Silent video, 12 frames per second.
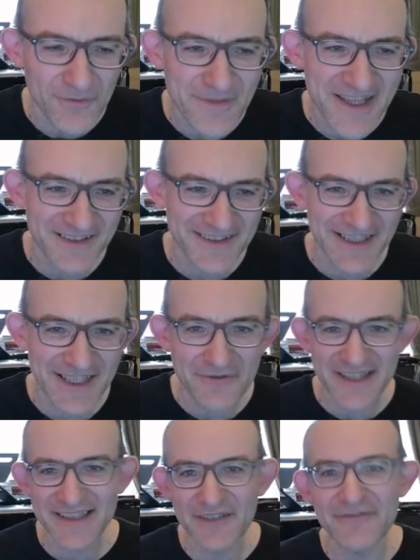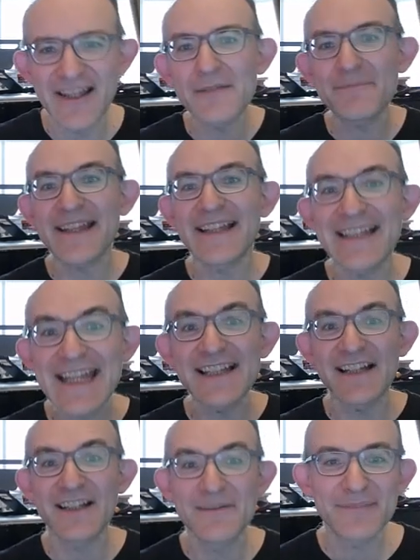been continuing developing
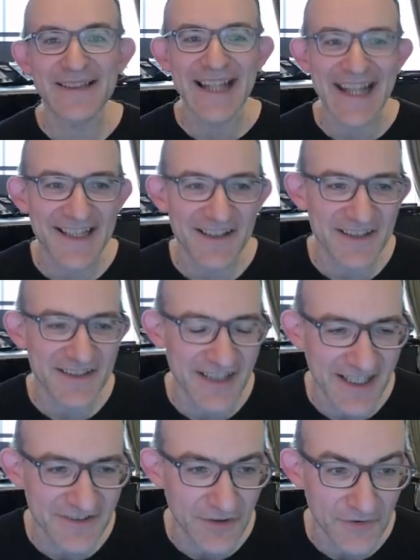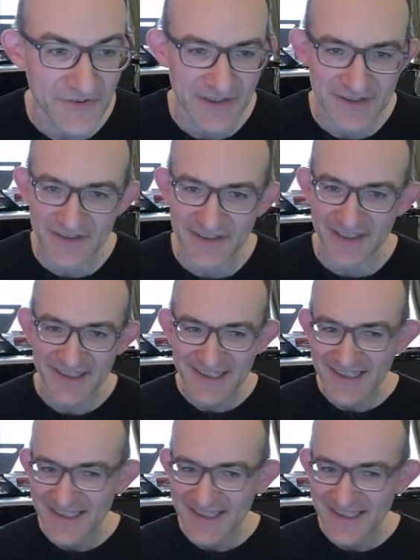Leela, playing at night odds, and the